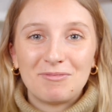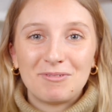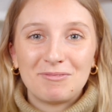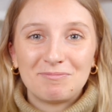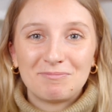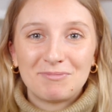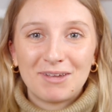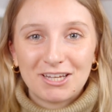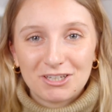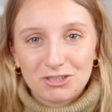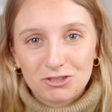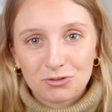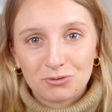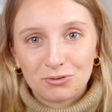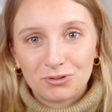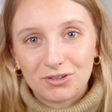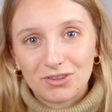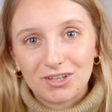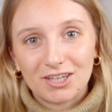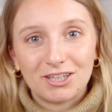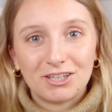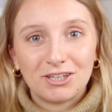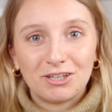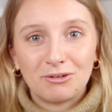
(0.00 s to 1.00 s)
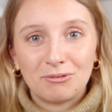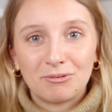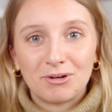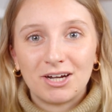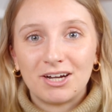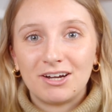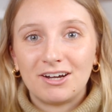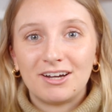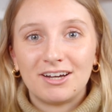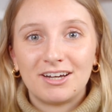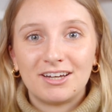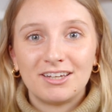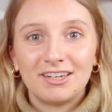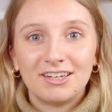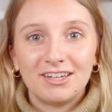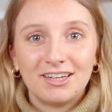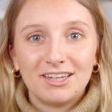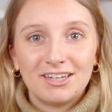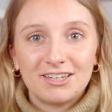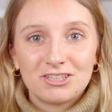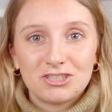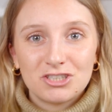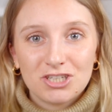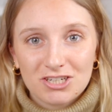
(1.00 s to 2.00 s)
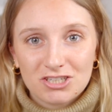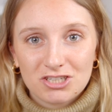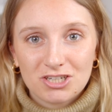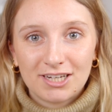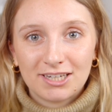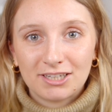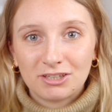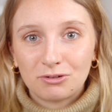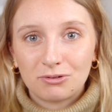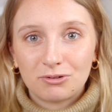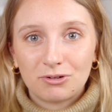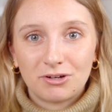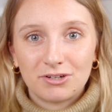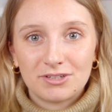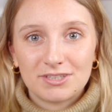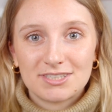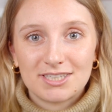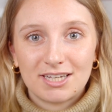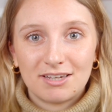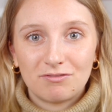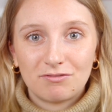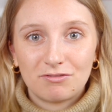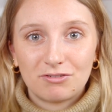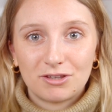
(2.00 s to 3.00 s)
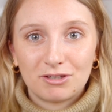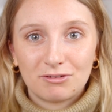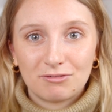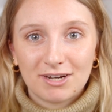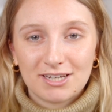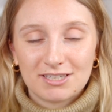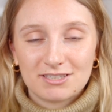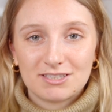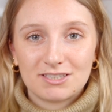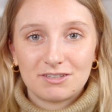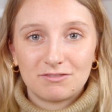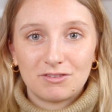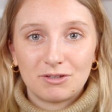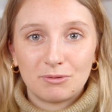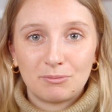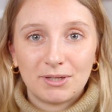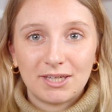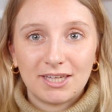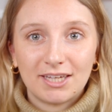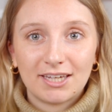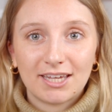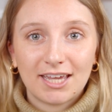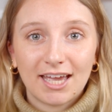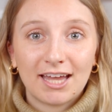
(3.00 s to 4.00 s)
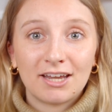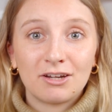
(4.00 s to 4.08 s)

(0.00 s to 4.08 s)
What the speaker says: make sure that you are scheduling your content for the rest of the week,